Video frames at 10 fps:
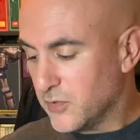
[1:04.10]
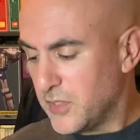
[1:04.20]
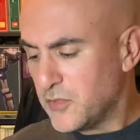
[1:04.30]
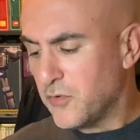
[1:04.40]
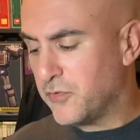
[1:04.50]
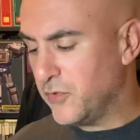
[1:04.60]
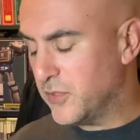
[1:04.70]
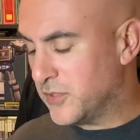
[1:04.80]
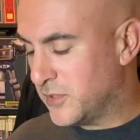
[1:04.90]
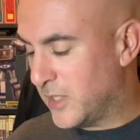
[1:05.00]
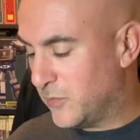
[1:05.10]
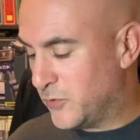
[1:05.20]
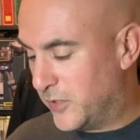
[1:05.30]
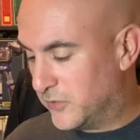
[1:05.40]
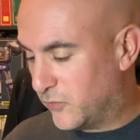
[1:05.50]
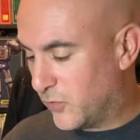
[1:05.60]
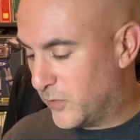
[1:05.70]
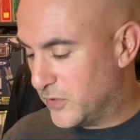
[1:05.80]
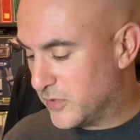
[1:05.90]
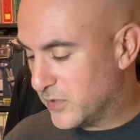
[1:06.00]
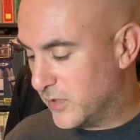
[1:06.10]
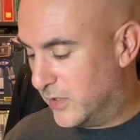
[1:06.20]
let's go through this tub of Transformers.